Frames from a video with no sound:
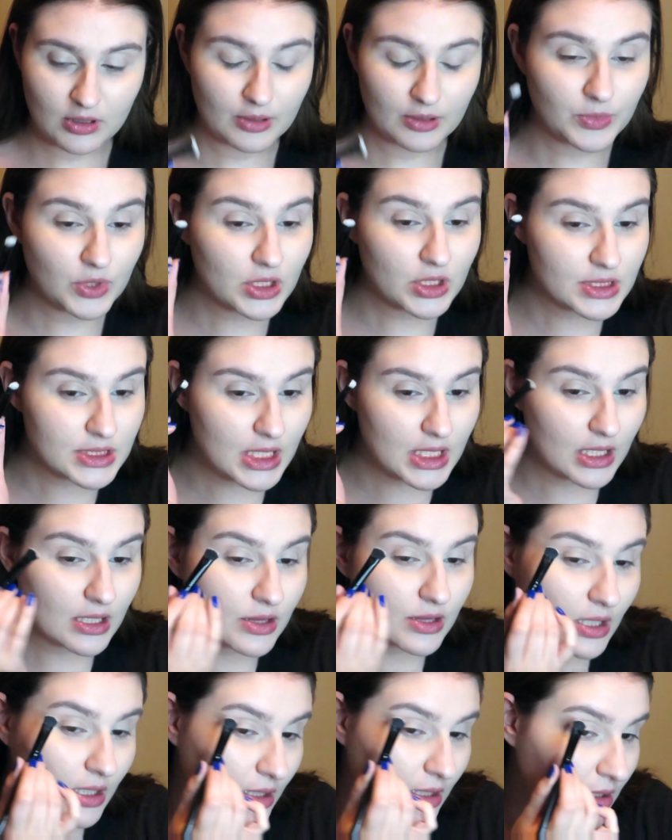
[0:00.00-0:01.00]
I'm going to take
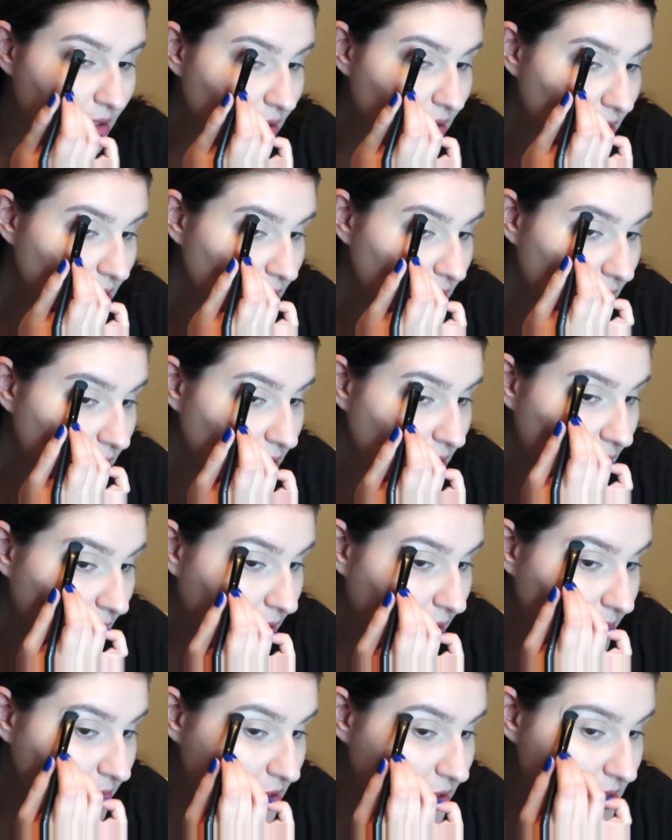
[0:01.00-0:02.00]
that and
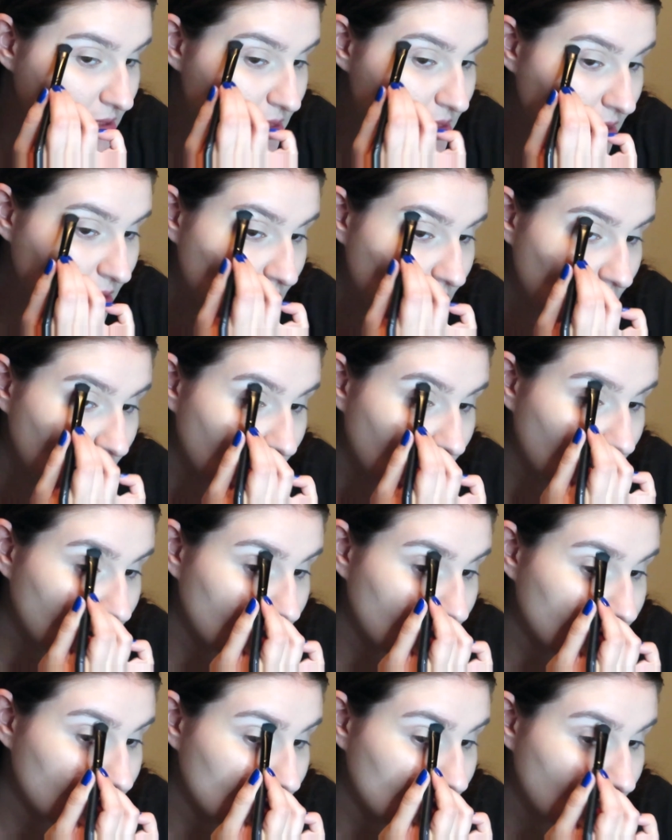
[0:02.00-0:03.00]
I'm going to take it
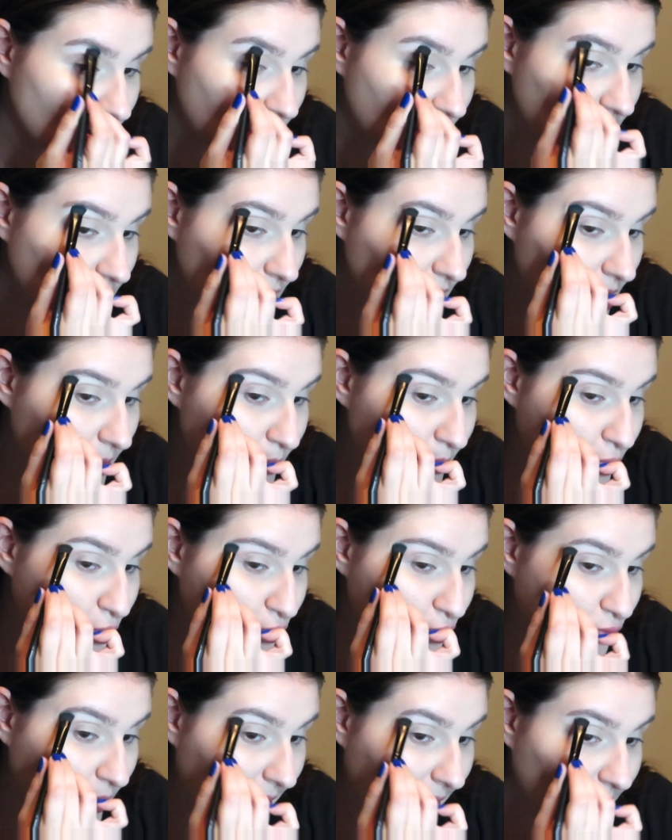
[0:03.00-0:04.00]
on the
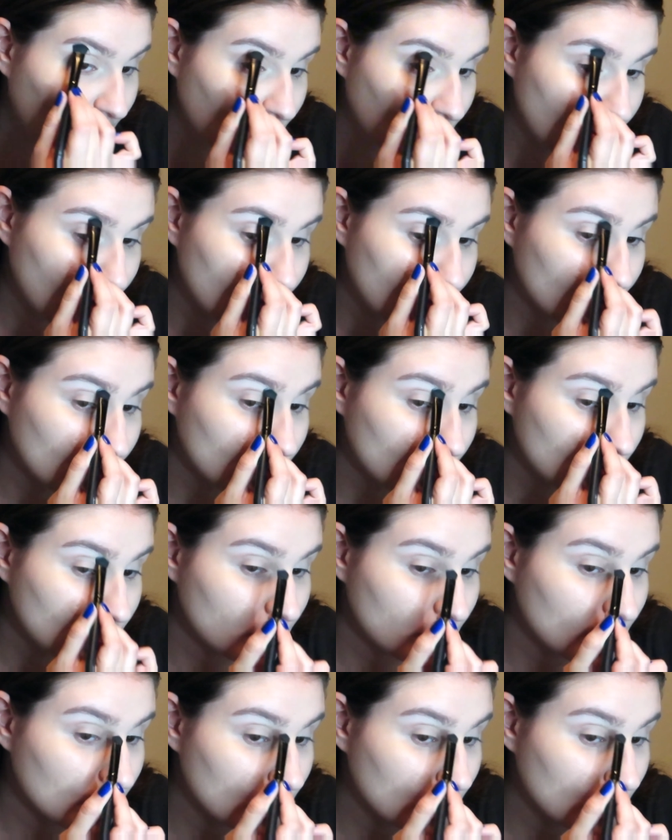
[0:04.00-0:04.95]
brow bone